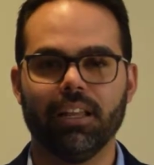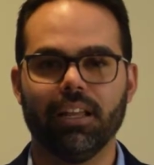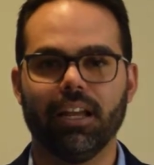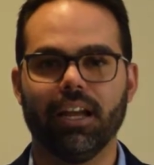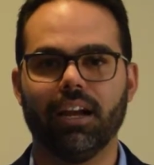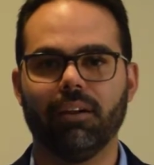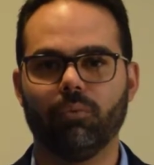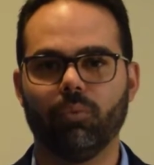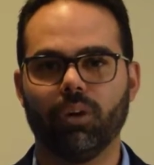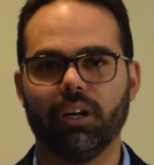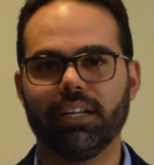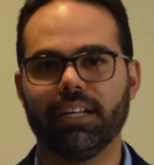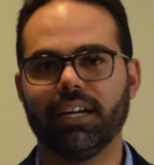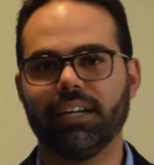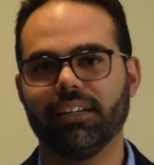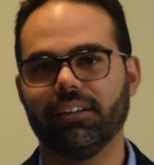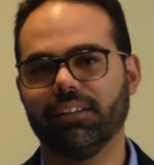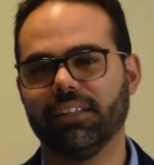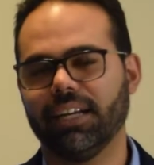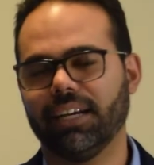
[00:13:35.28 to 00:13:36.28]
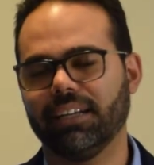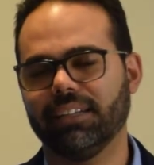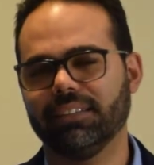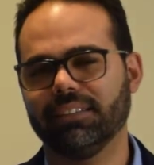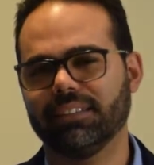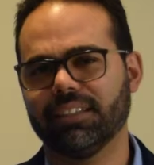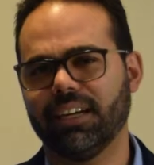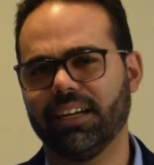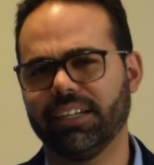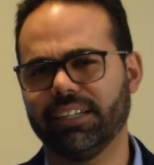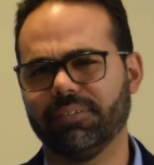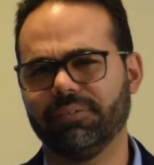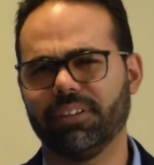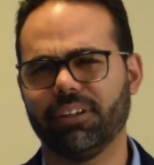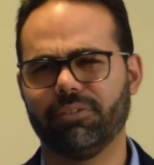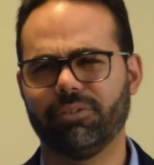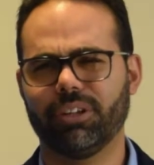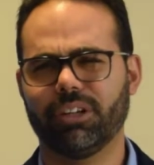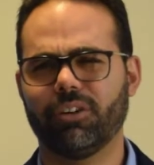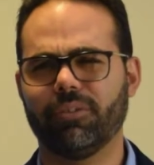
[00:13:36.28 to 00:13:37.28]
And one last item
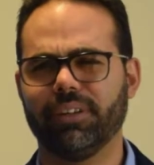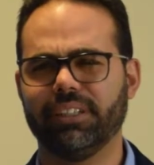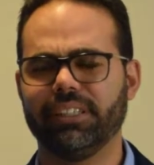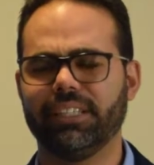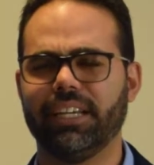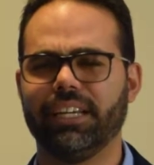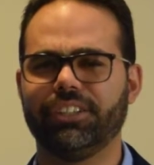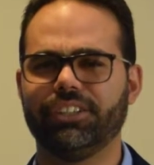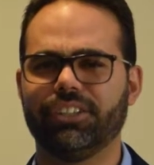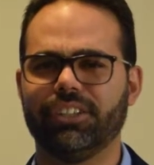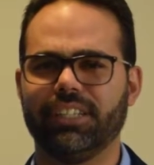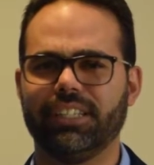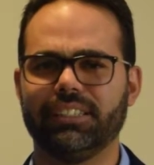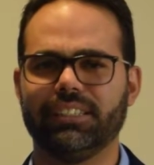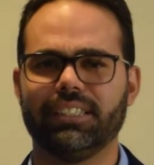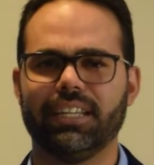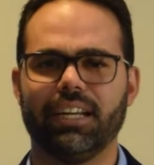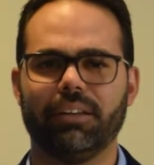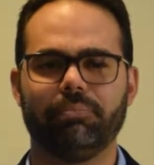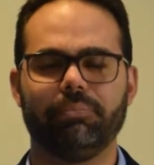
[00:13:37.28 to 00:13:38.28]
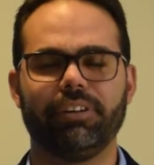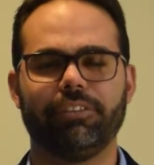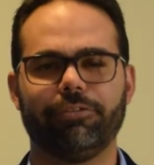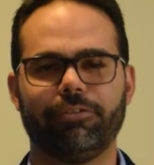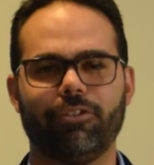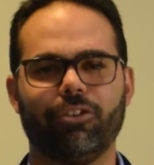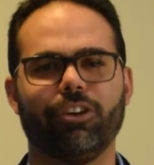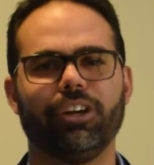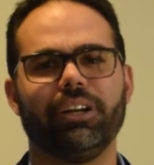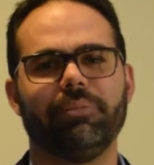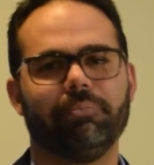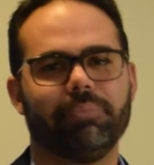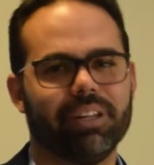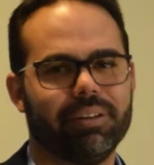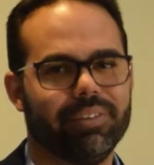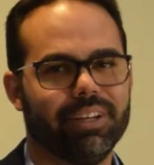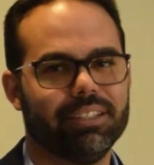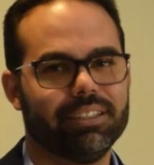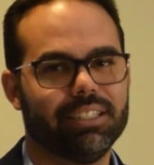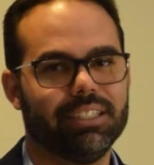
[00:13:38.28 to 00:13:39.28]
of recommendation is that before
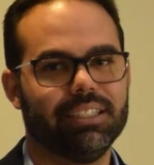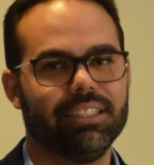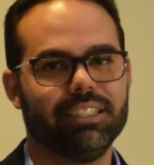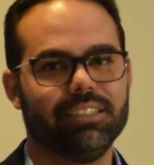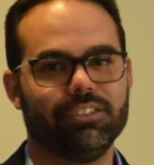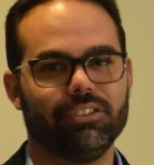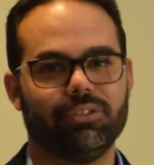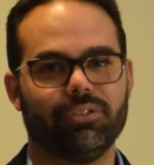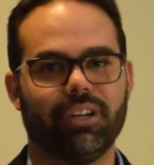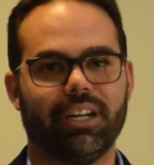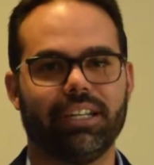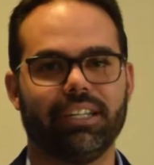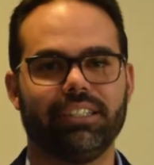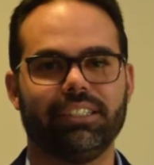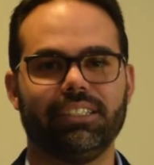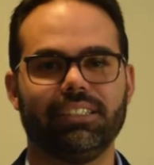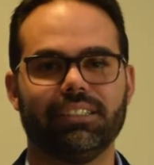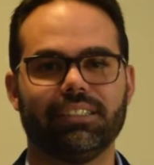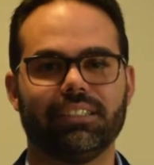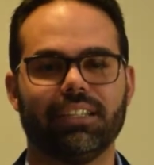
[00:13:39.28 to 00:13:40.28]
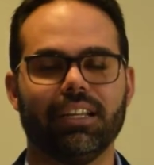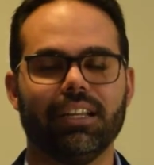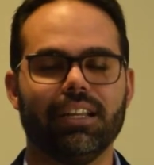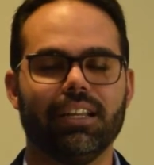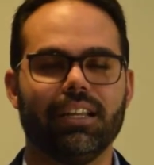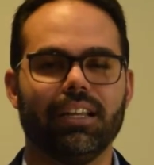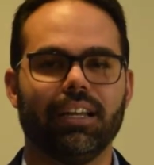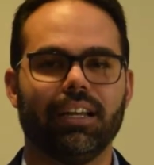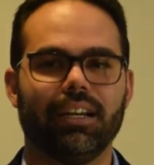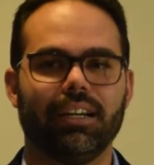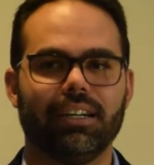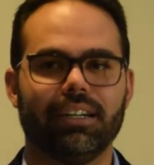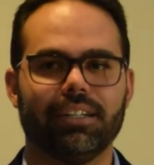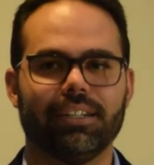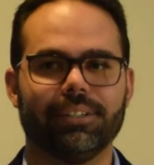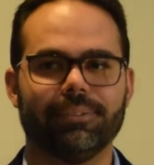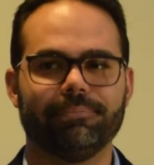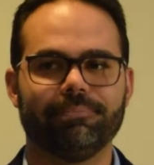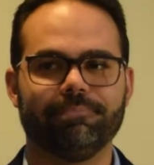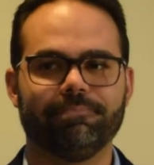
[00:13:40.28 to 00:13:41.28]
implementing these strategies,
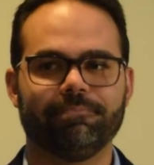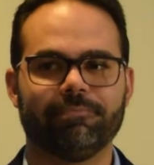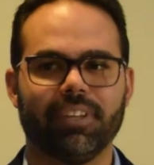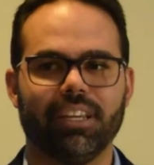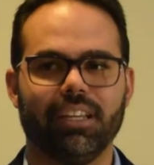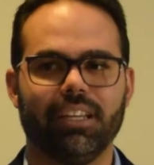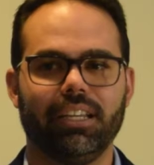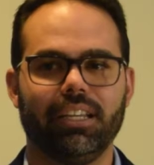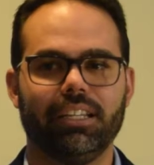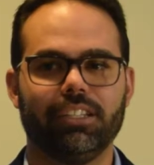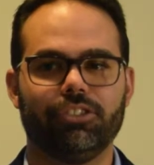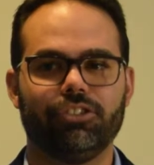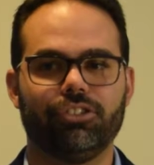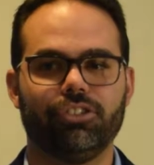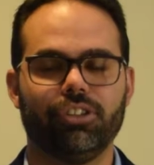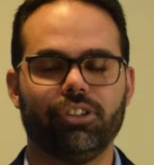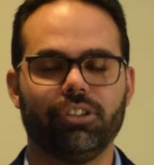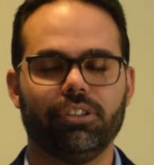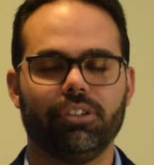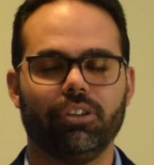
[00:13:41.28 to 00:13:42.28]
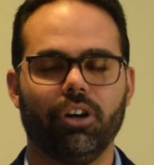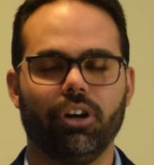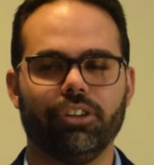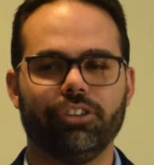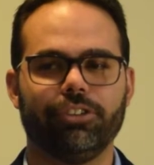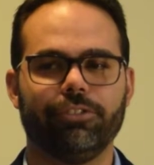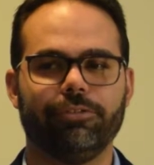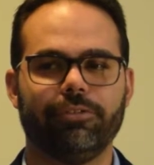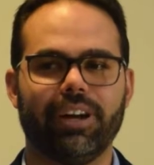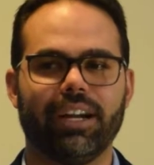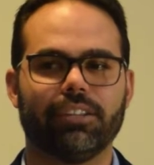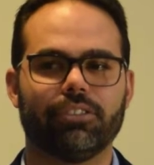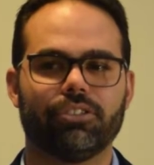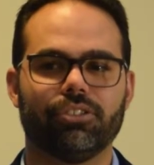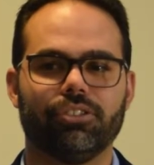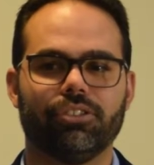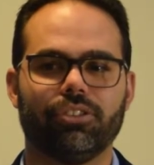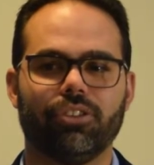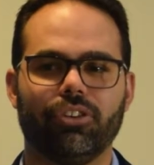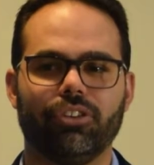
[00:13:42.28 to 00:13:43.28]
other
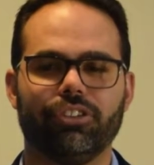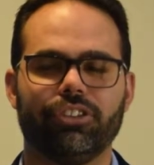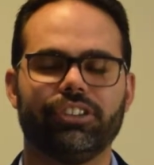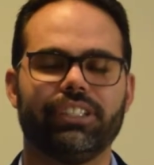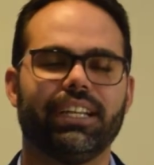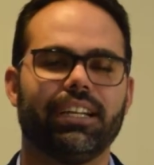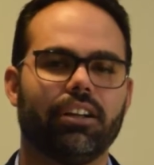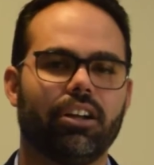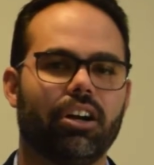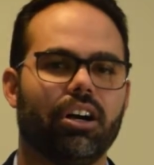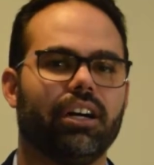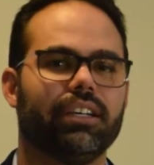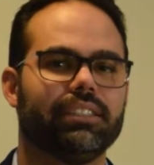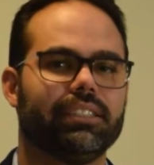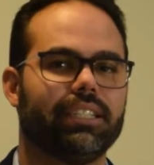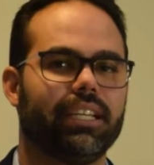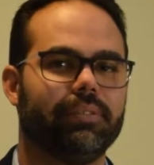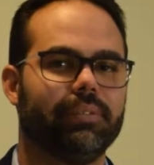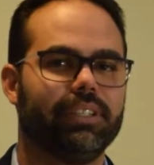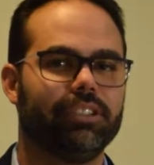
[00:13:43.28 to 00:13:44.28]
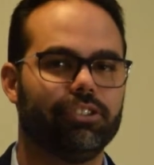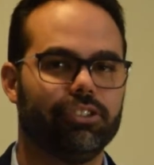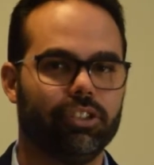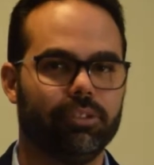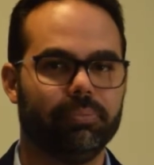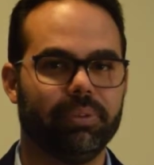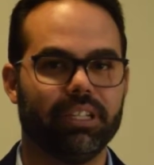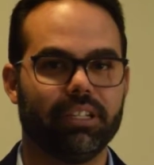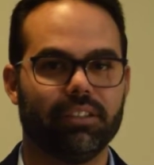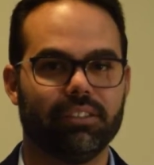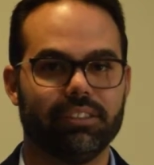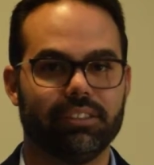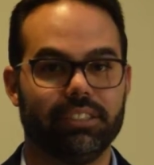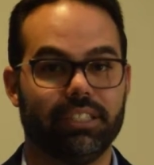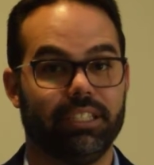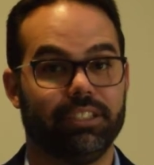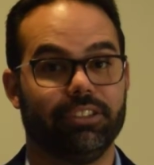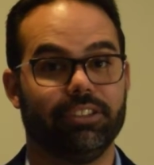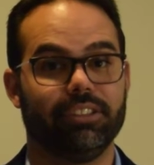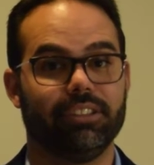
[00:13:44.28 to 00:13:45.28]
factors other than cost savings should be
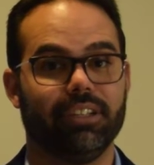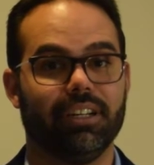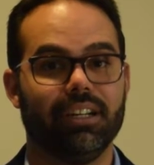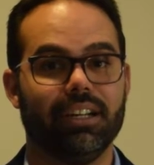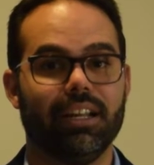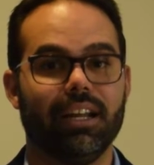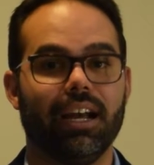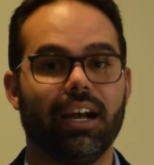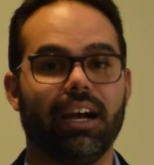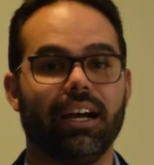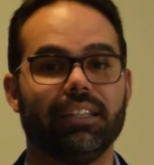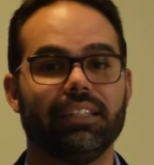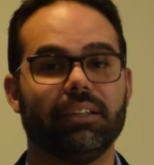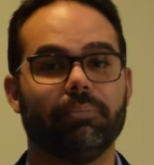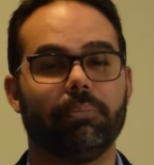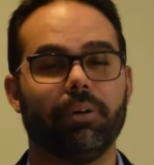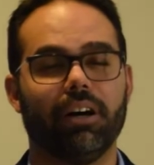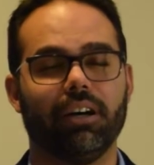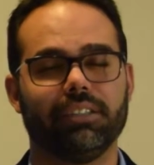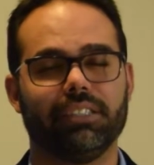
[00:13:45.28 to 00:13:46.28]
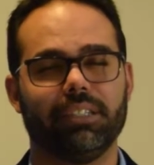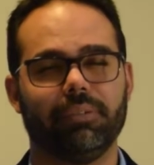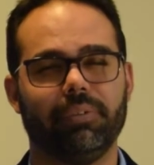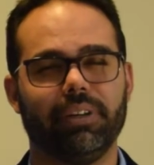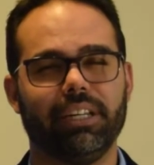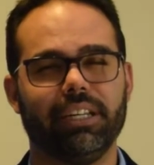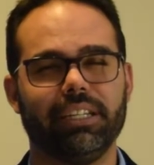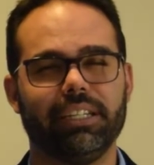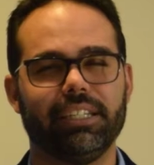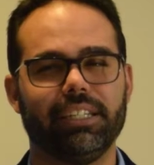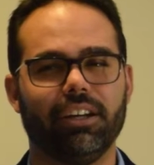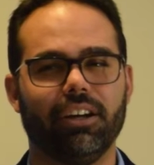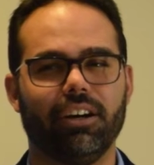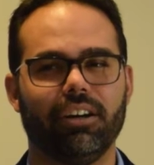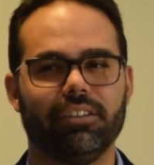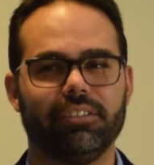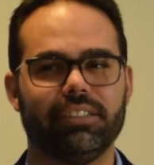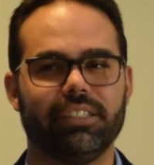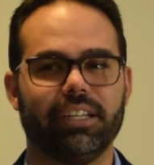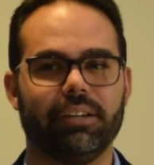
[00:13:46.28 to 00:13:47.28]
considered, and the possibility
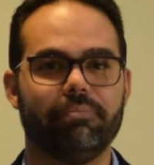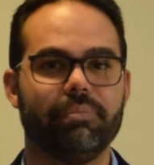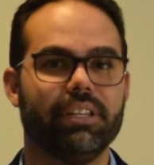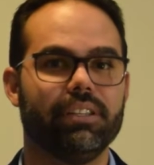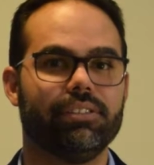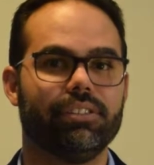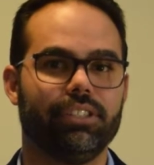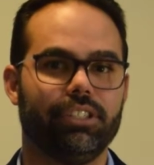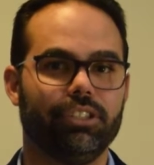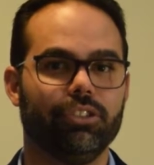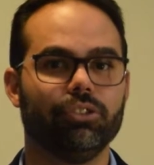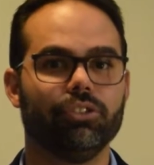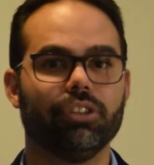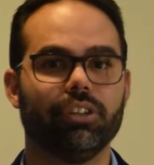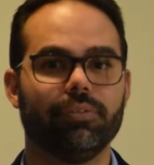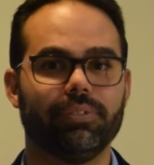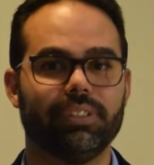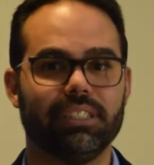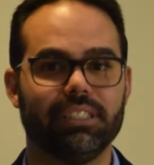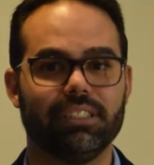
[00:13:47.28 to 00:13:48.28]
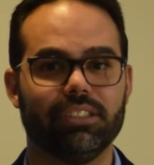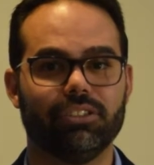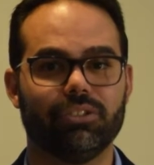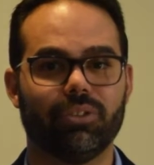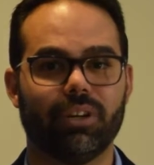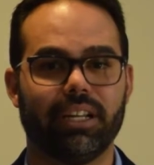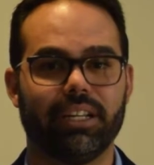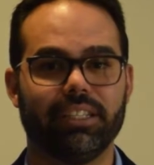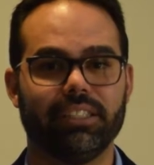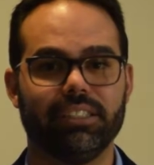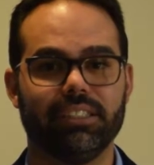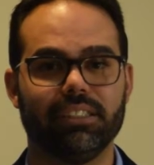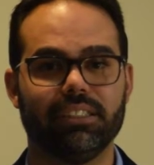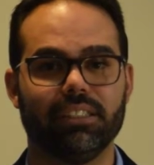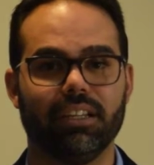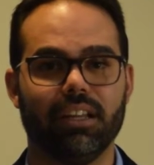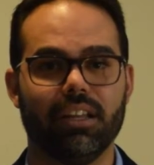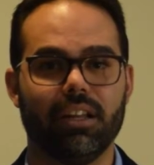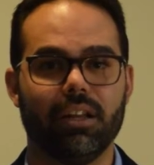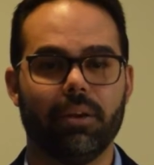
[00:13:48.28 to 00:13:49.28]
of the misuse of these strategies
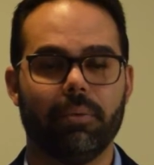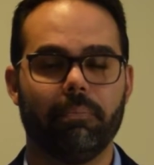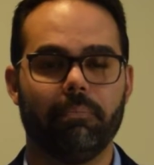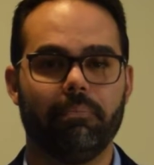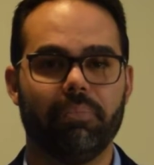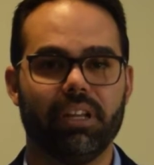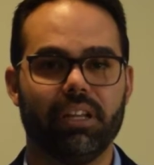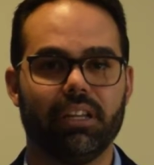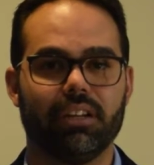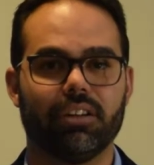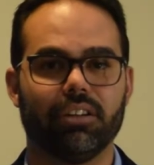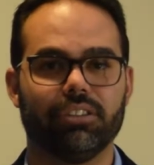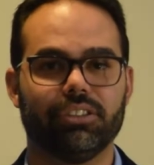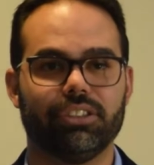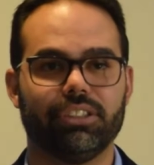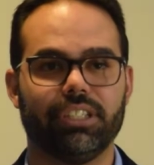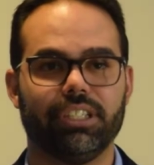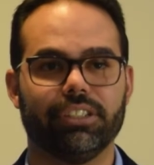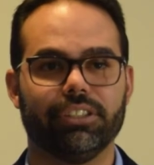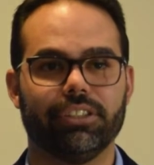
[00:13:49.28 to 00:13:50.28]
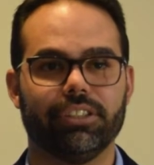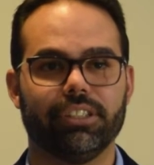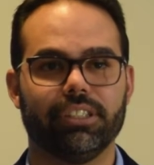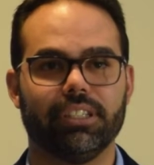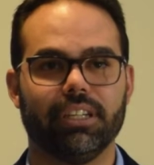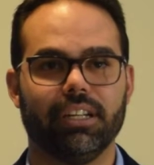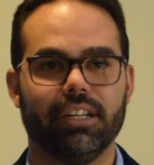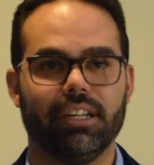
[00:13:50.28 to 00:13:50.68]
be considered